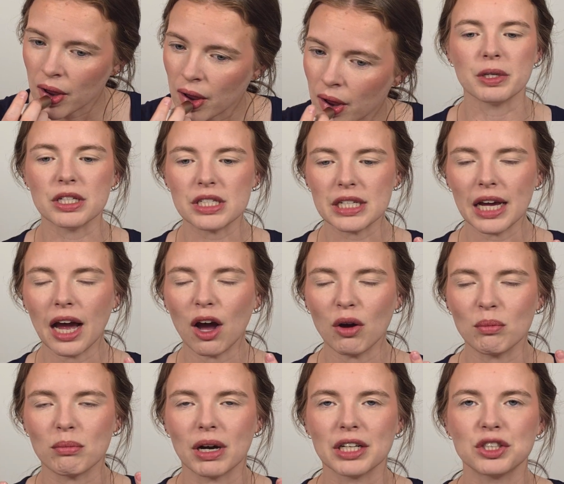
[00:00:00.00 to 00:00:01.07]
You see how
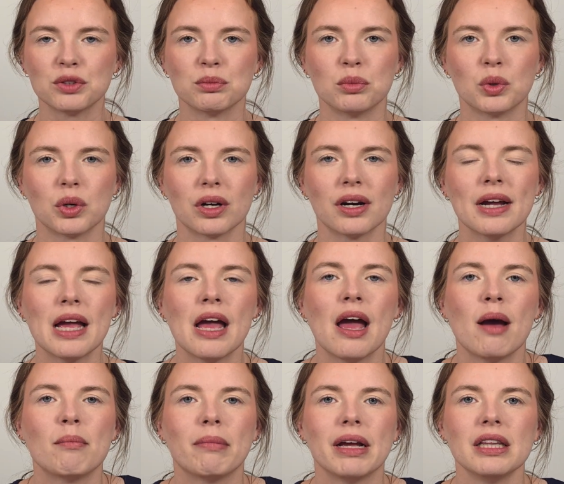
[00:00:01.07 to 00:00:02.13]
much more
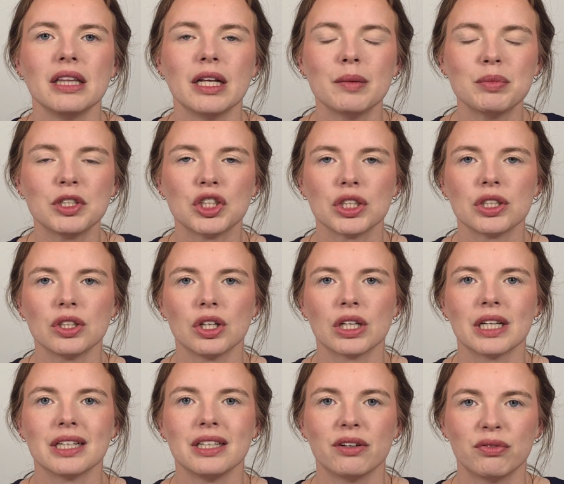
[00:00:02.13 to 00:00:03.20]
my lips just
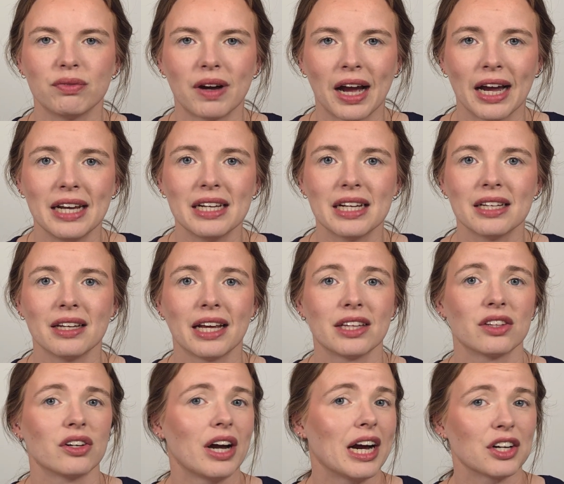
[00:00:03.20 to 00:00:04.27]
look defined and like
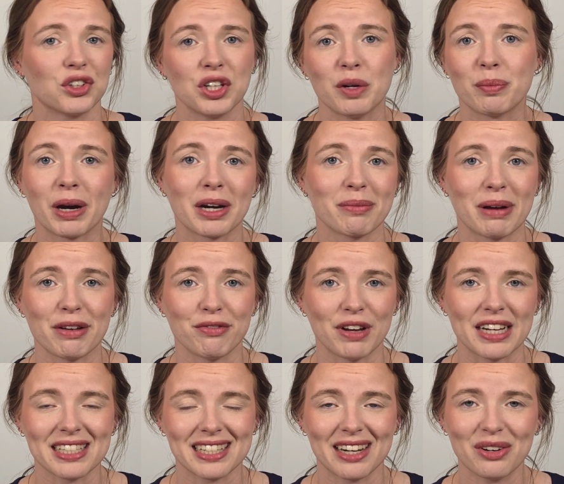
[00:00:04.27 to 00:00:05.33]
they're actually a part of my
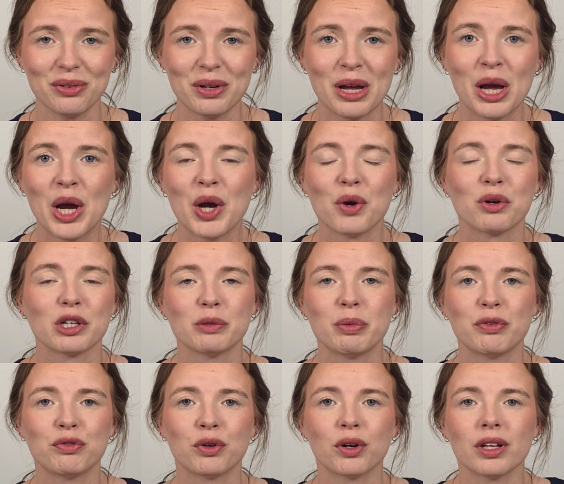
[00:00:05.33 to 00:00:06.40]
face now? Whereas
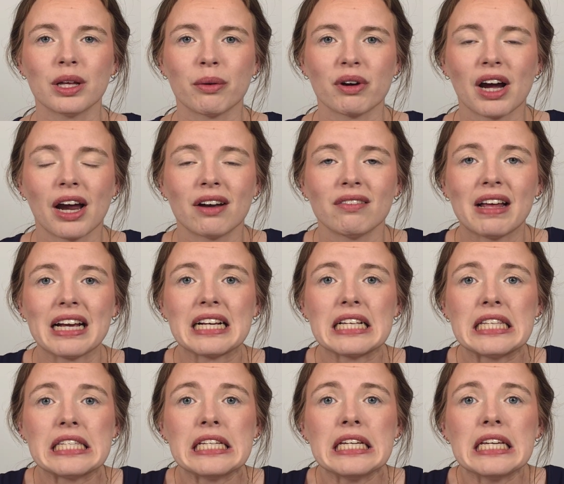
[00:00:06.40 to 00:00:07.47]
before they were kind of like
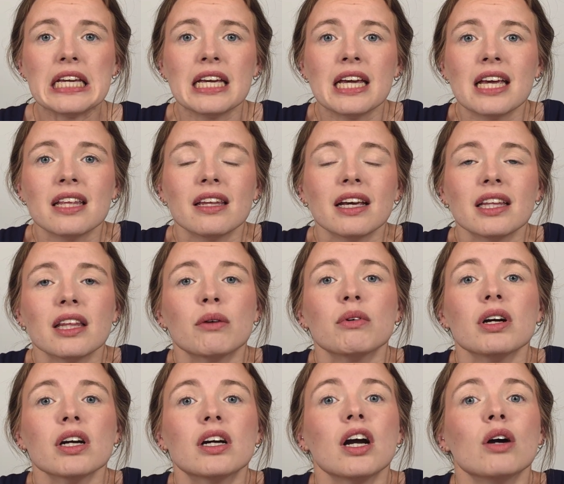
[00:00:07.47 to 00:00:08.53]
sinking in like they were
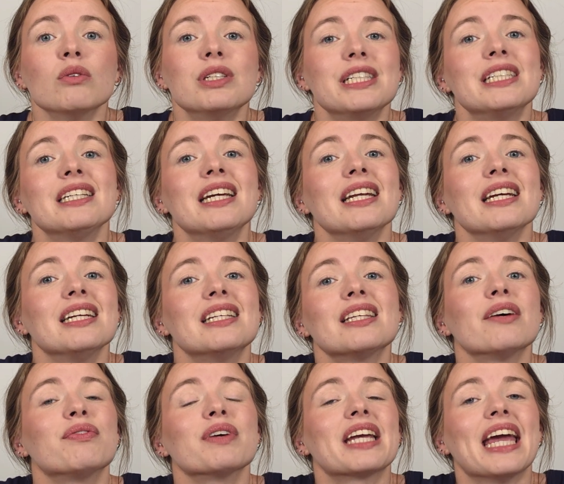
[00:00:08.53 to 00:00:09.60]
a ghost getting
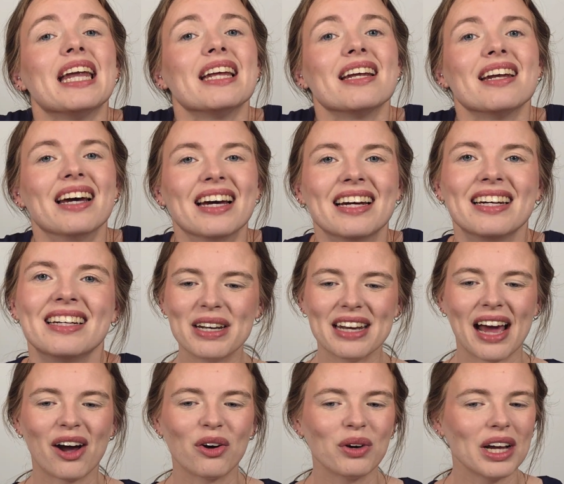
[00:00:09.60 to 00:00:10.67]
suffocated.
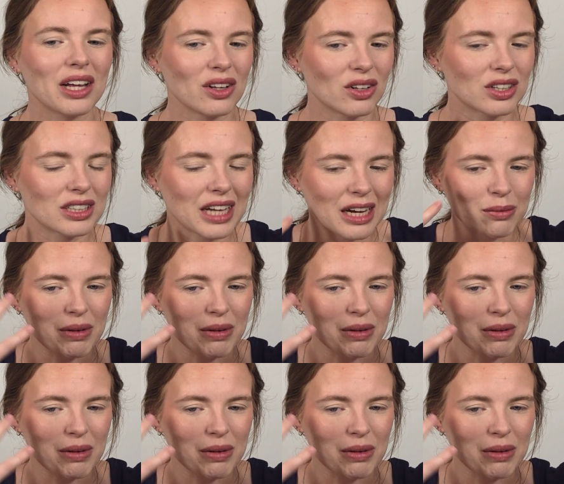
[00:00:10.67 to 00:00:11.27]
Now it looks like